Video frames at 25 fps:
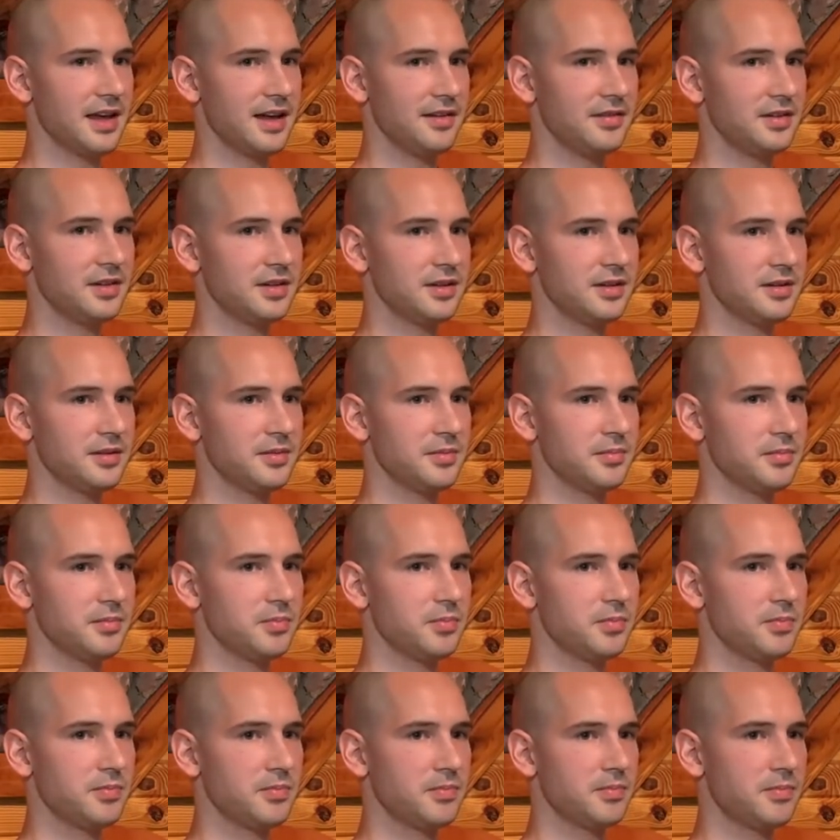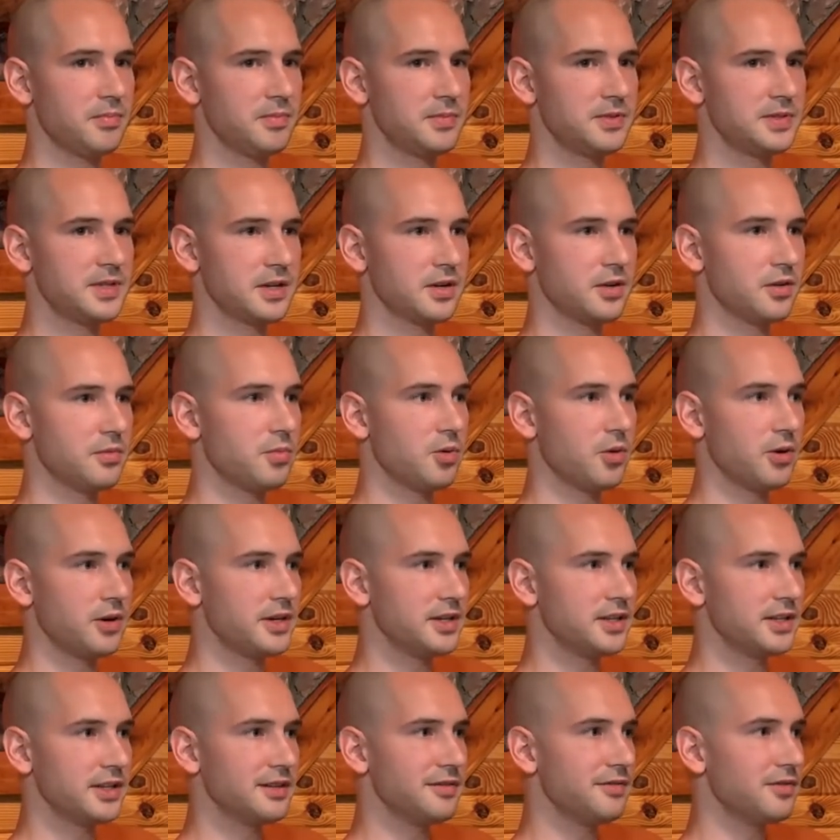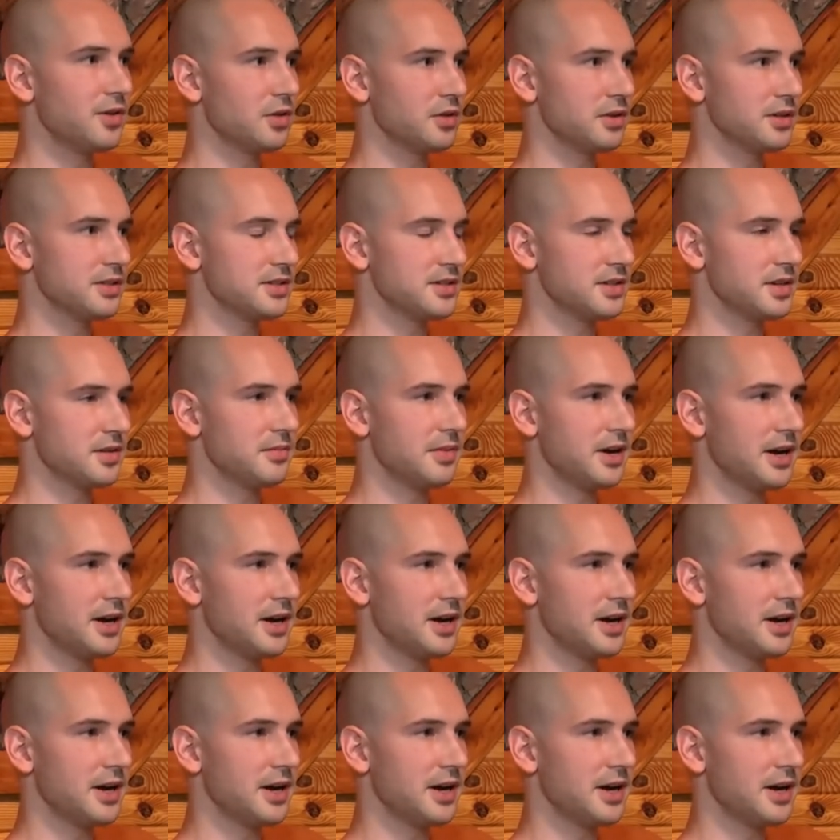haven't single-pointedly focused their